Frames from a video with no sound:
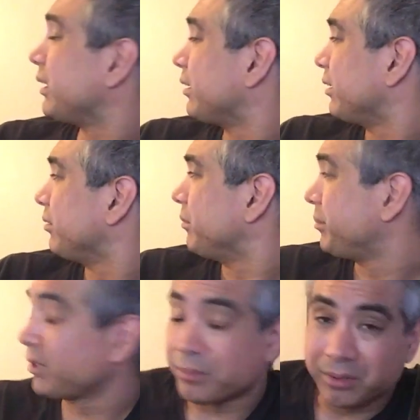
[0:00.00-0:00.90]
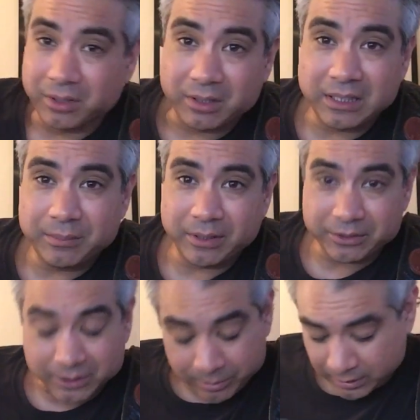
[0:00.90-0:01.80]
I don't know. Maybe I'll put it on eBay or
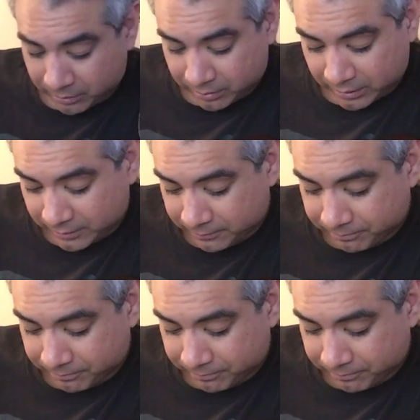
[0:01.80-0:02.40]
something, but